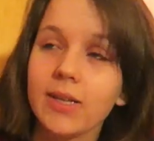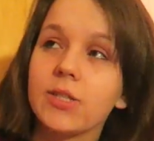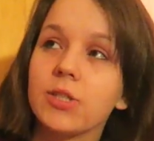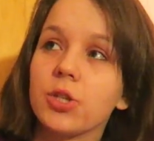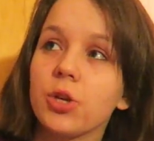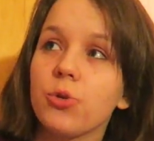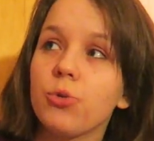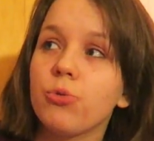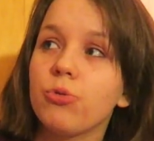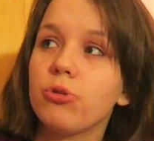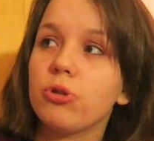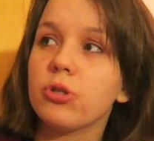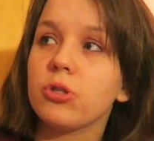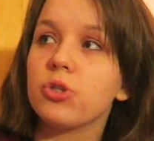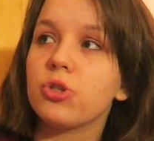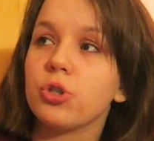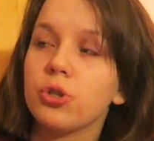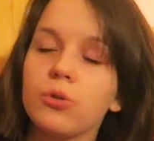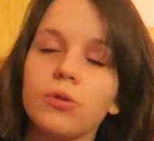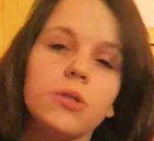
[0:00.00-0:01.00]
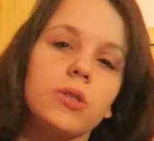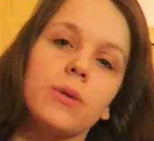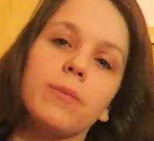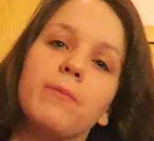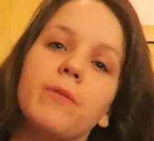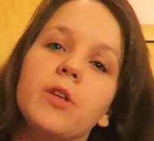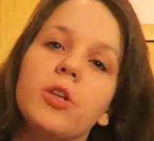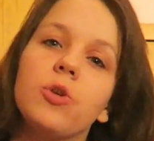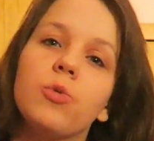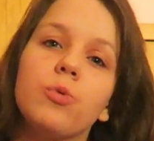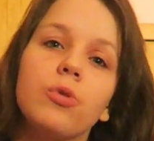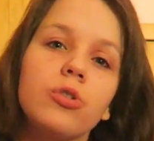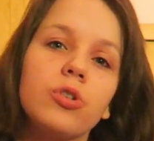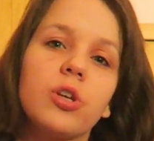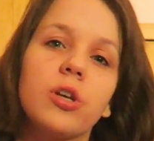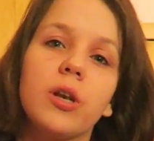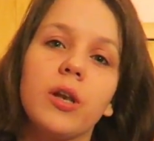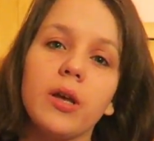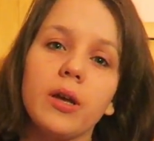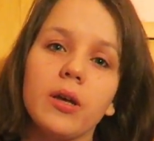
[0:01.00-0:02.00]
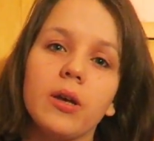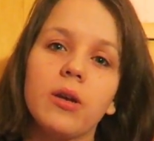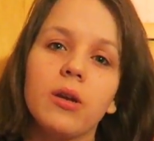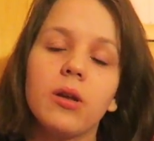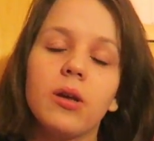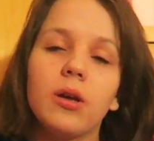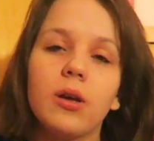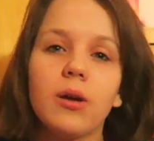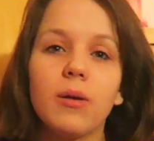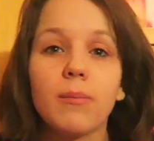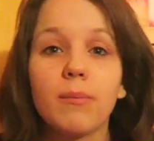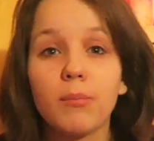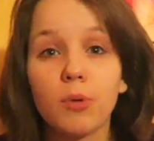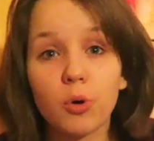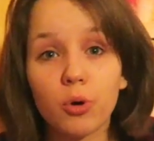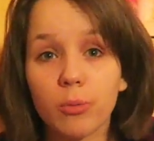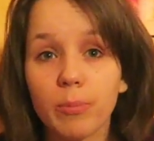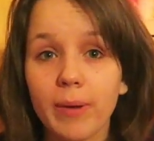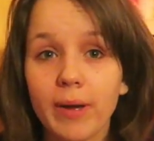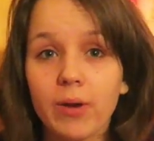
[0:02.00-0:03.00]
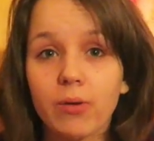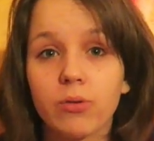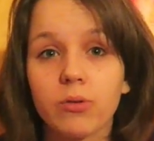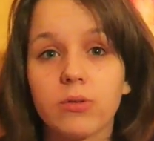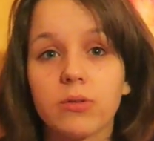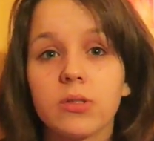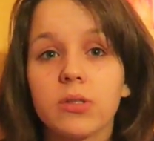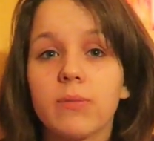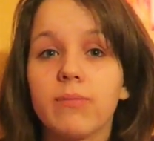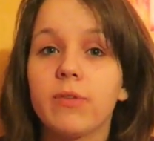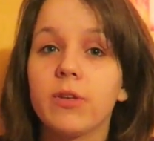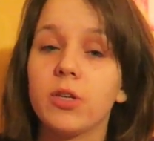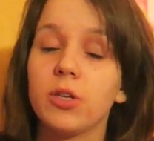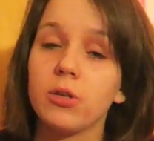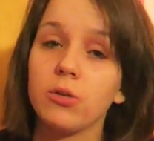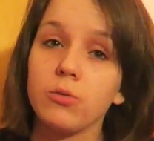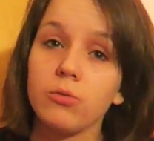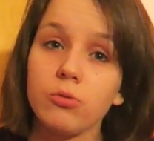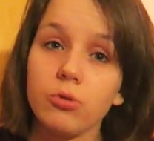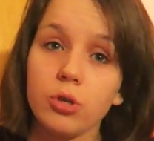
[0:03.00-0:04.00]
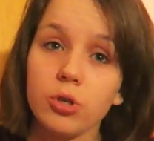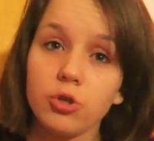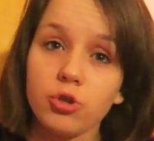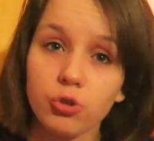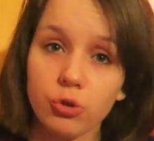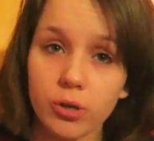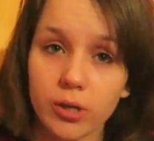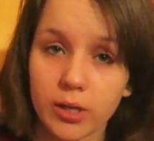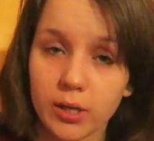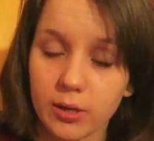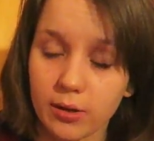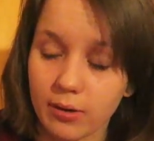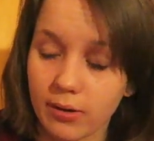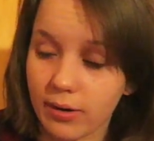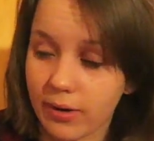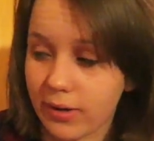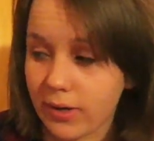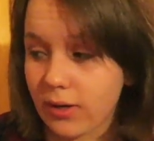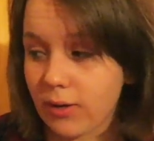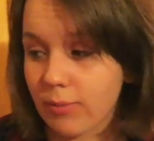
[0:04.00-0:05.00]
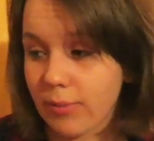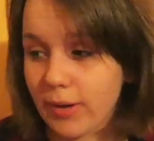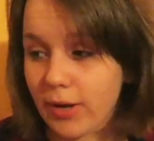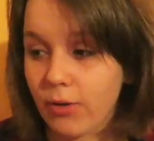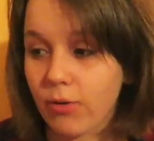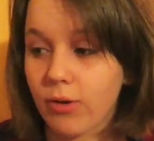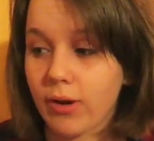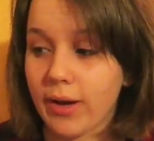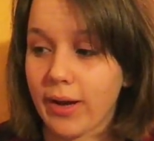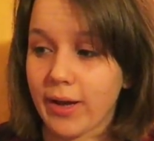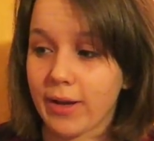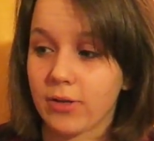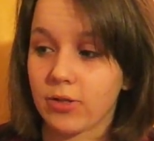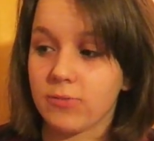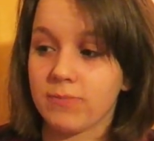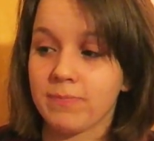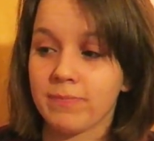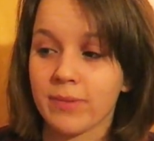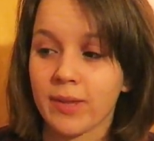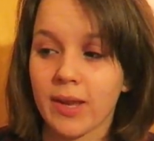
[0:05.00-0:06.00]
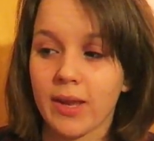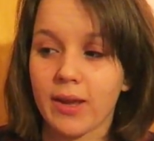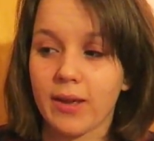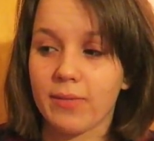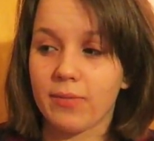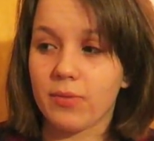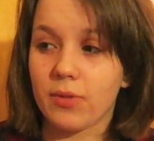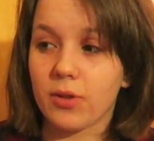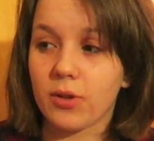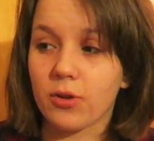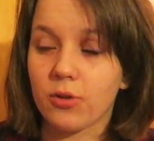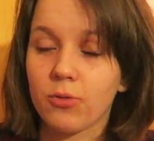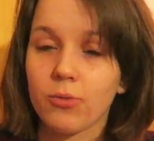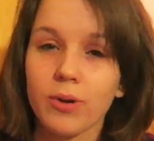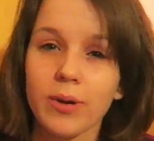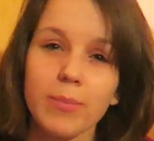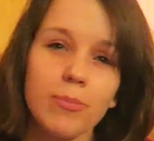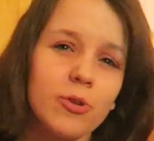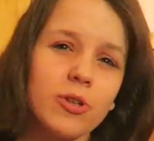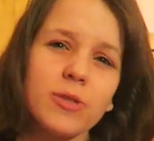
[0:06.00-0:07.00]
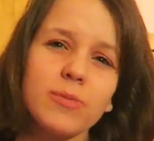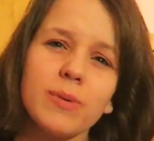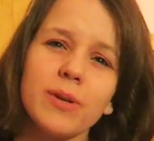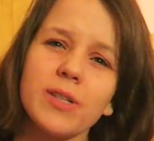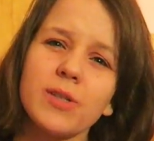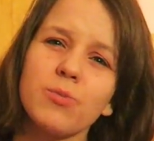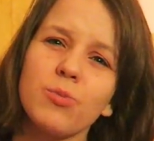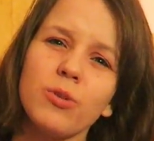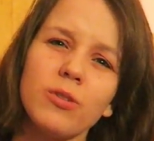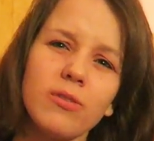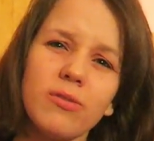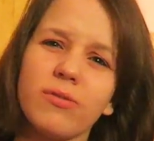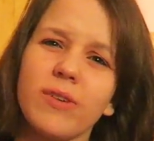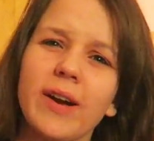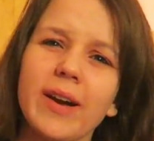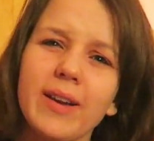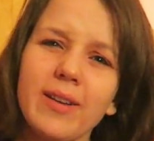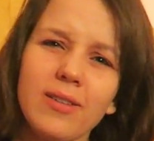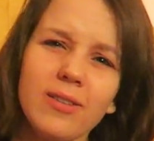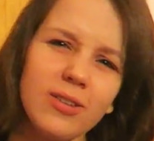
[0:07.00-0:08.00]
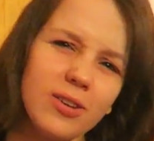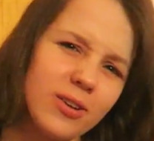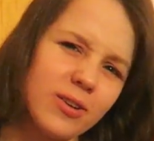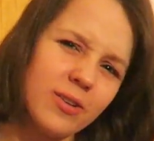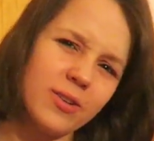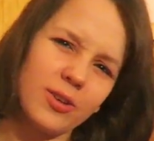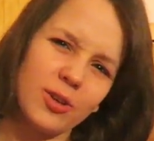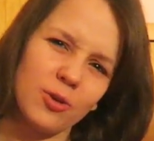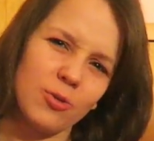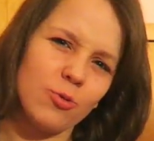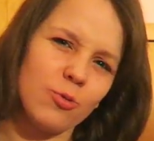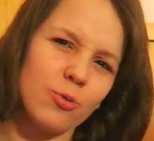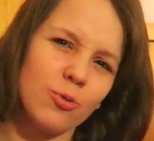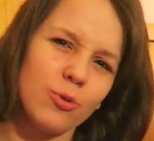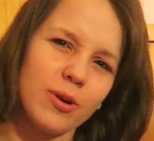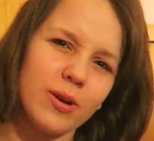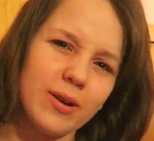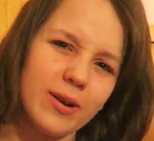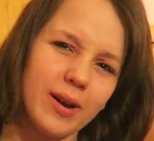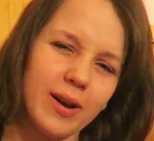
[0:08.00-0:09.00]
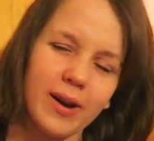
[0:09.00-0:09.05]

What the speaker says: So just choose something you want to learn more about or something you enjoy learning about, and the career prospects will find you.